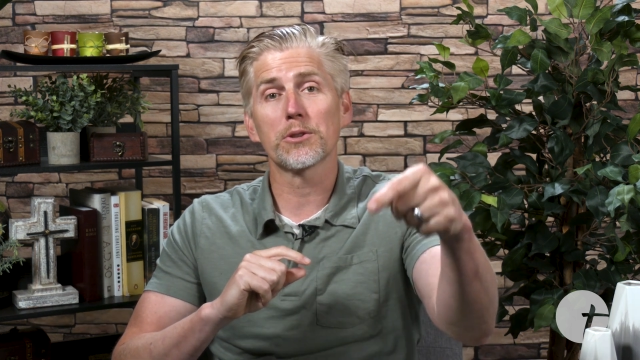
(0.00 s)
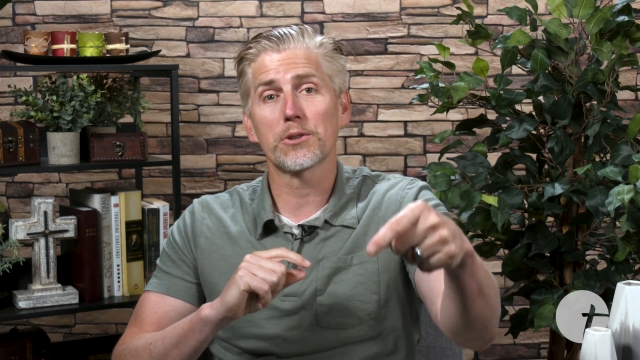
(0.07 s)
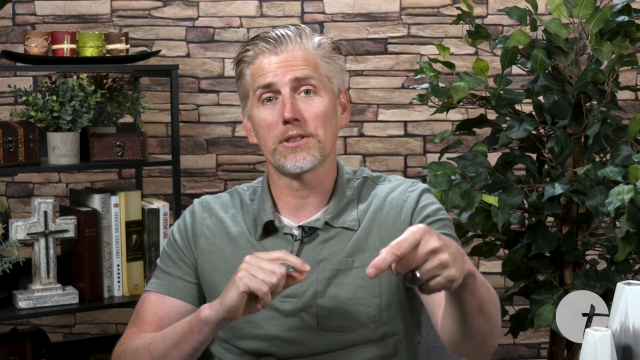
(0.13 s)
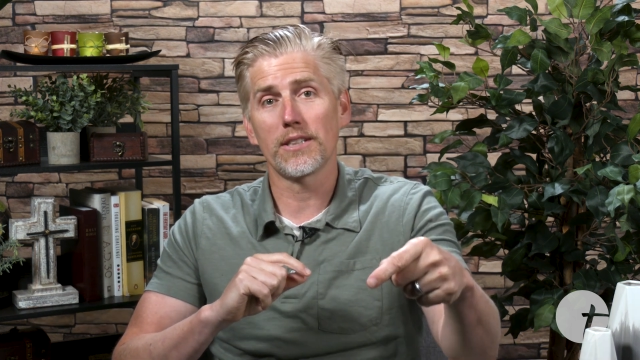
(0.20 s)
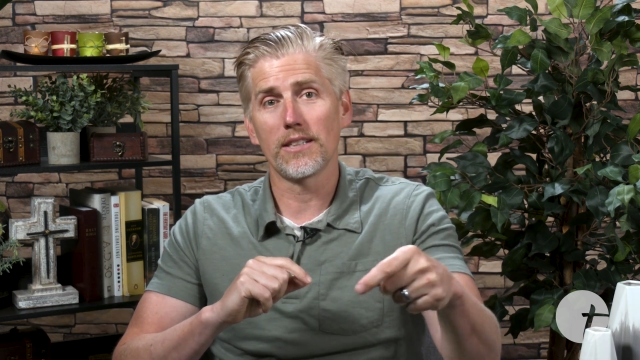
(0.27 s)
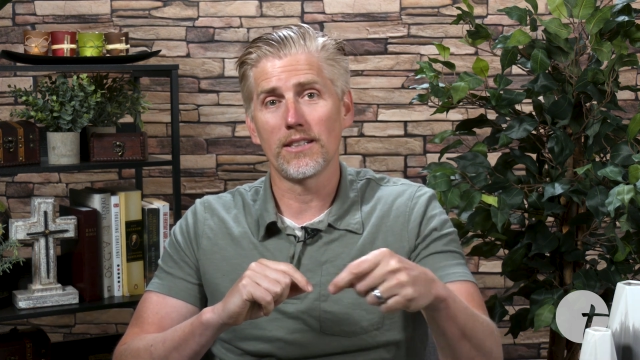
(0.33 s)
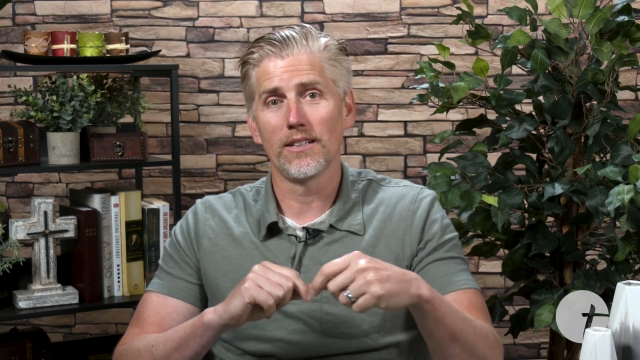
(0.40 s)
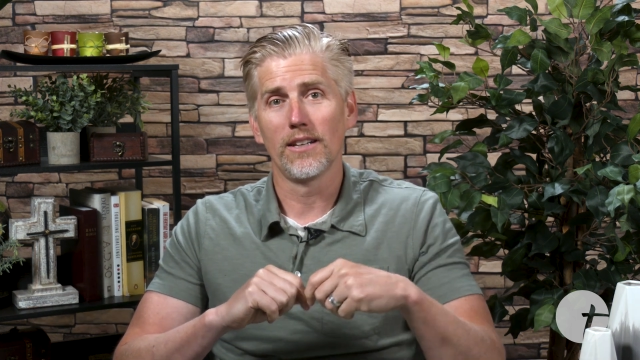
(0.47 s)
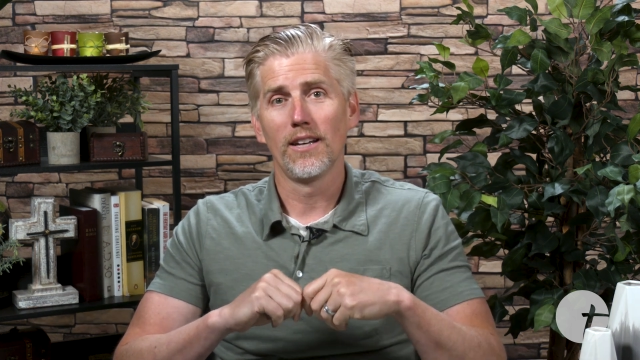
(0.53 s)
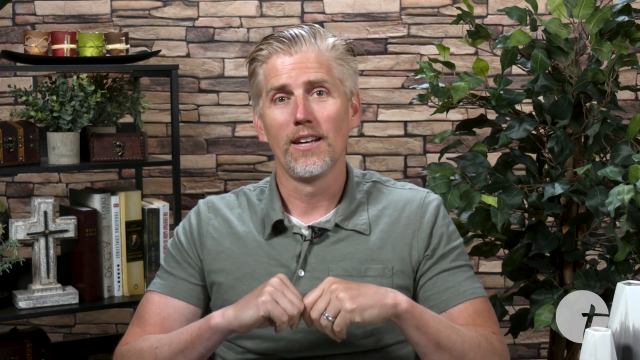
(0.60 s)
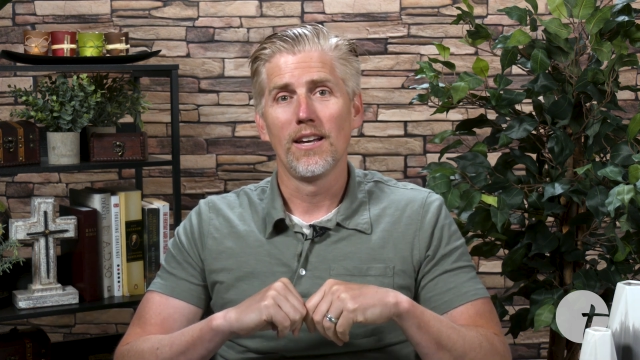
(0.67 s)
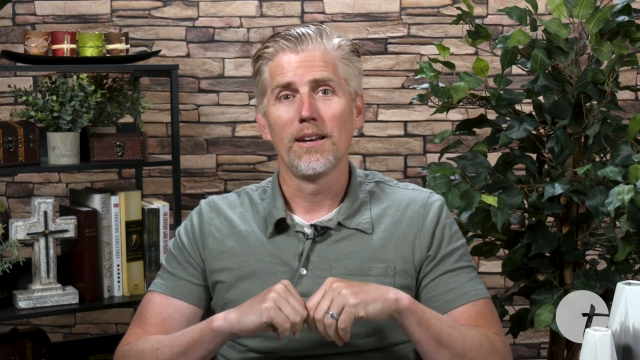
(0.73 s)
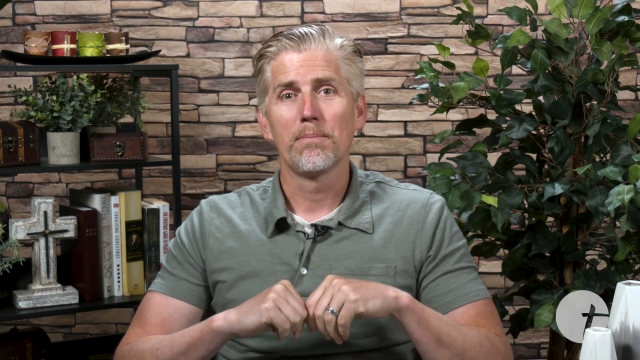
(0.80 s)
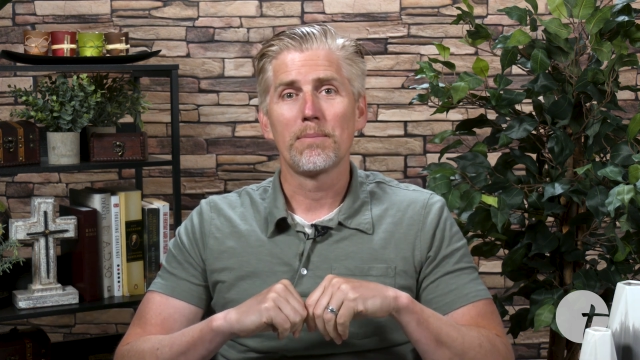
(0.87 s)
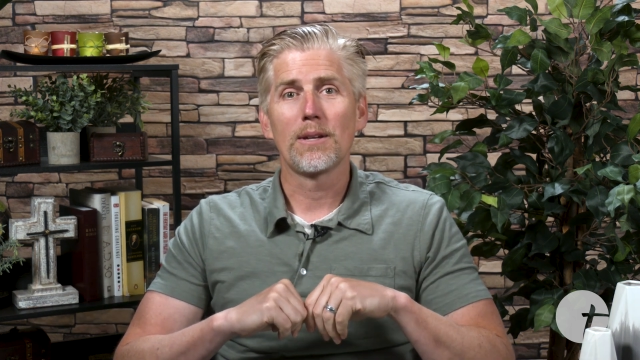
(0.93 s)
sin
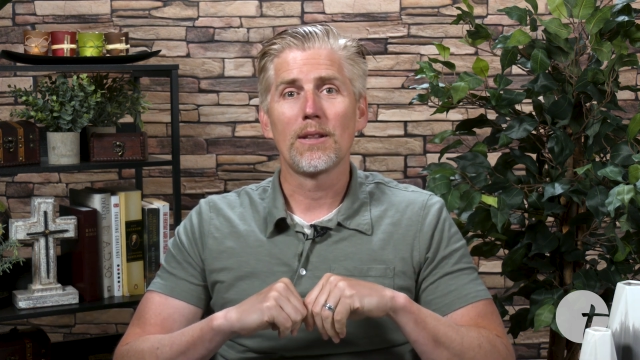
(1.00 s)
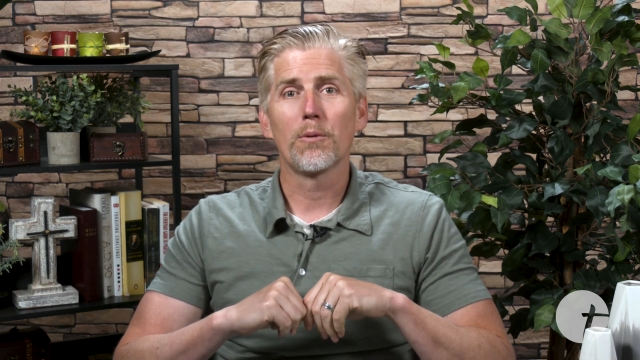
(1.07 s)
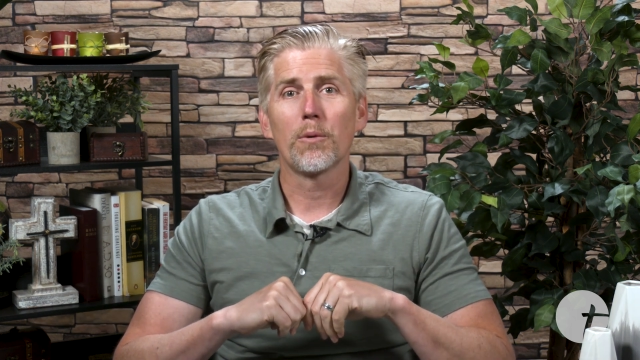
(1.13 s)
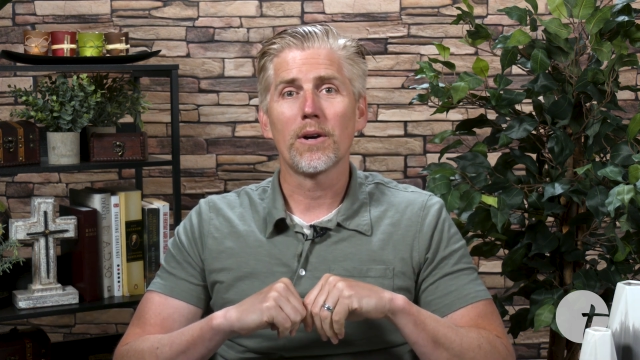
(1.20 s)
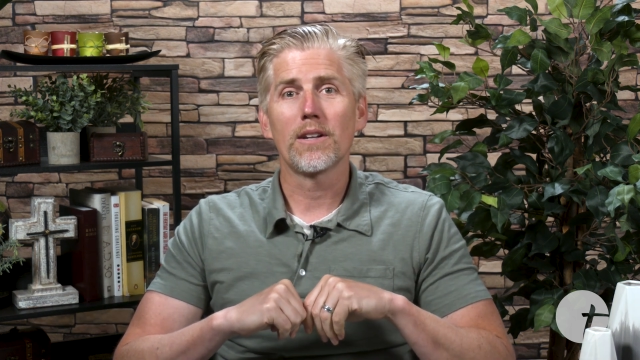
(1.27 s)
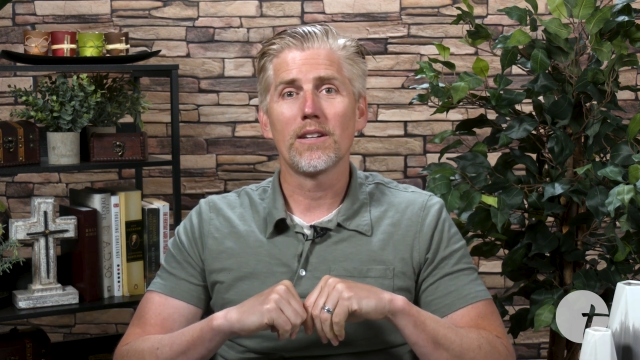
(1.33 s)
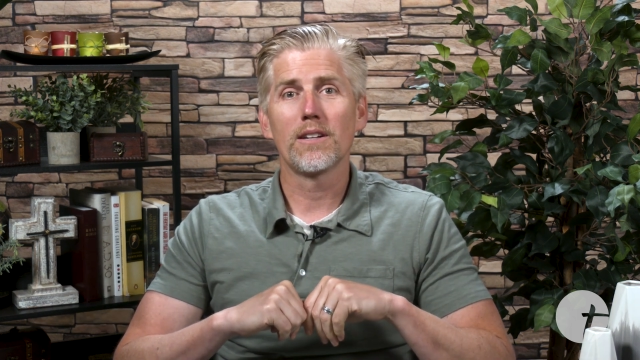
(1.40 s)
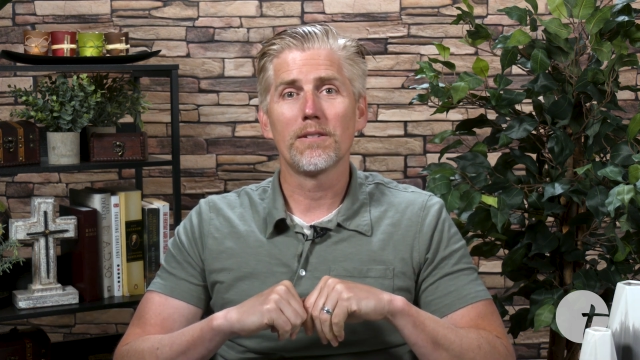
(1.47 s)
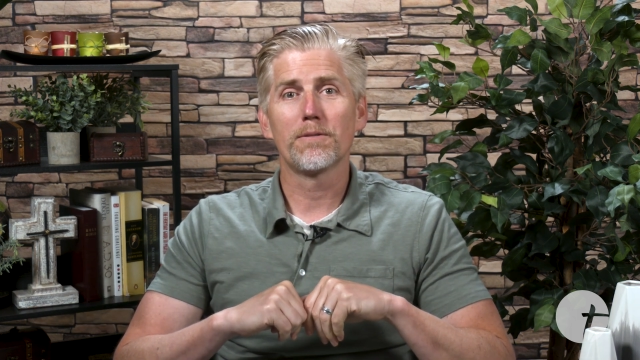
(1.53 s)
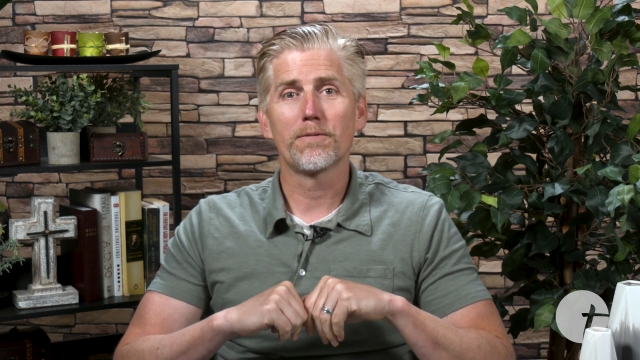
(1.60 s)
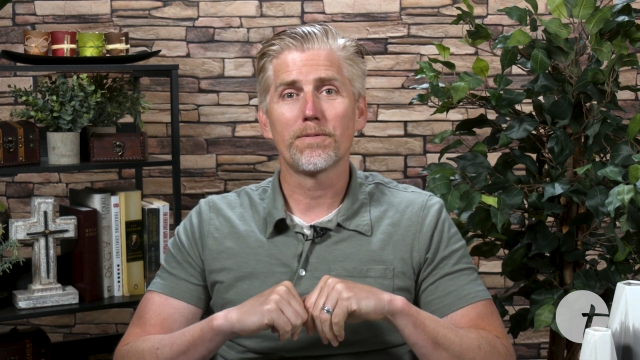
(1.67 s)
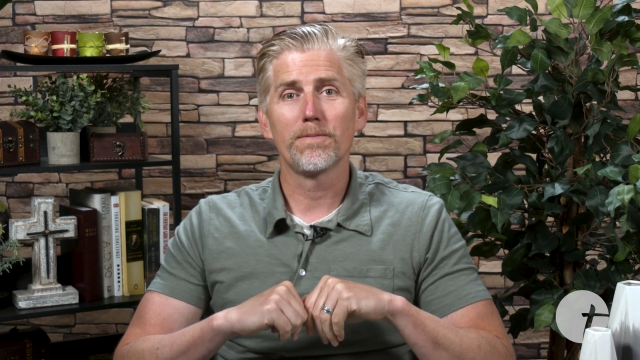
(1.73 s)
be the one to